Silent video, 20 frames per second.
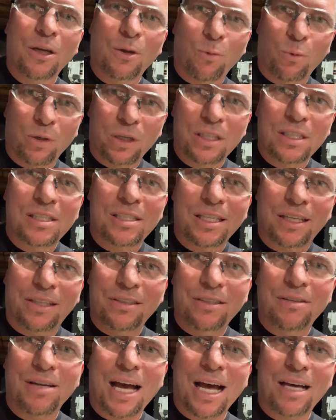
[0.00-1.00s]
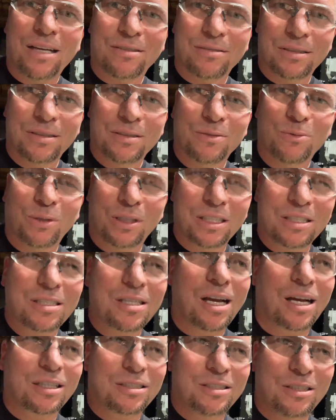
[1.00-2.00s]
We're going to tell you how. We're going to
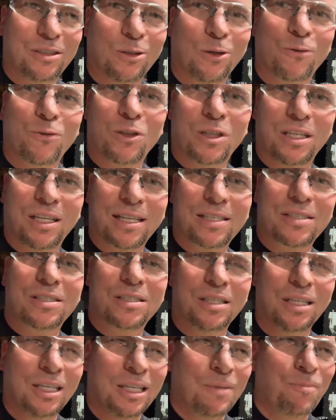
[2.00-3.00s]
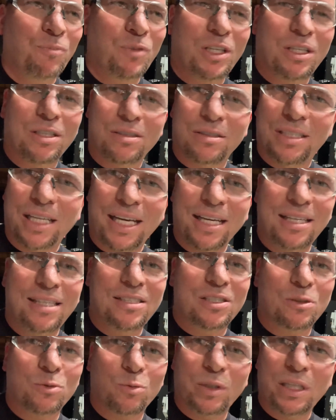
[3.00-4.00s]
talk to you over the next, you know,
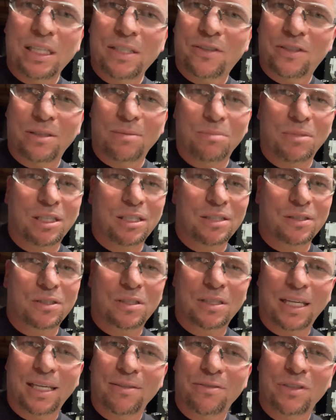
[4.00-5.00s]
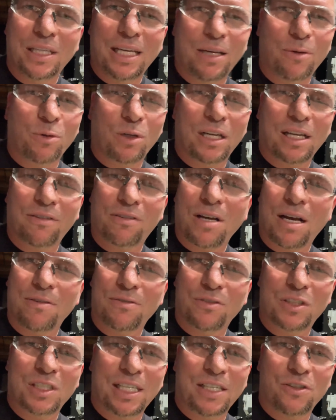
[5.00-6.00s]
days and weeks and months. Every day we're going to have
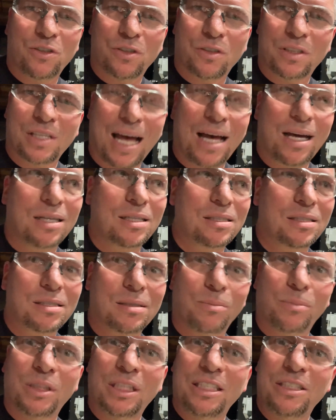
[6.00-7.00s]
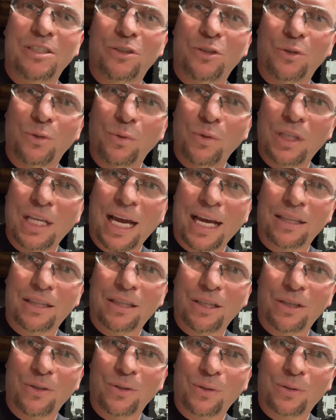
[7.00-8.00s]
conversations. How does somebody do that,
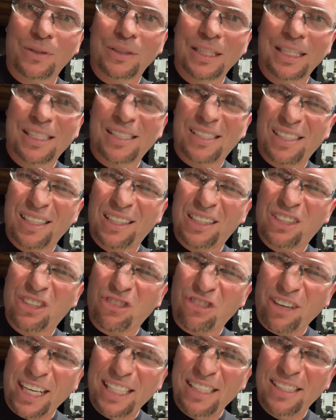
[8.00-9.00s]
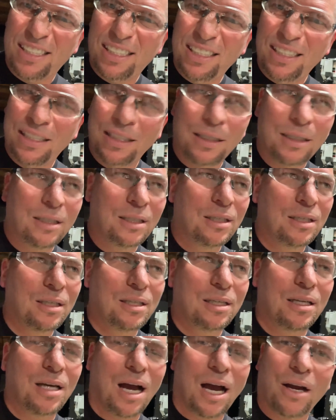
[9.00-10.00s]
though? Isn't it crazy?
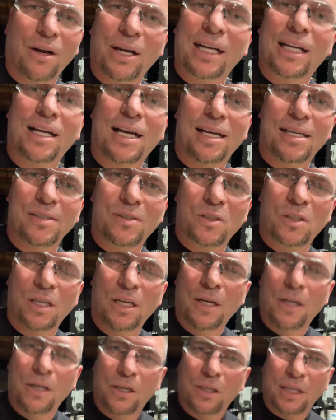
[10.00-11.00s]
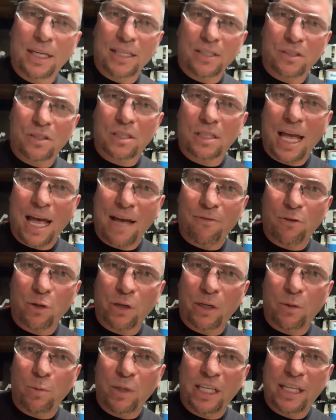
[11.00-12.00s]
All right, guys. You guys have a
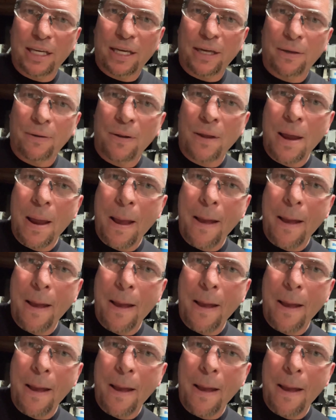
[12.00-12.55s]
great weekend.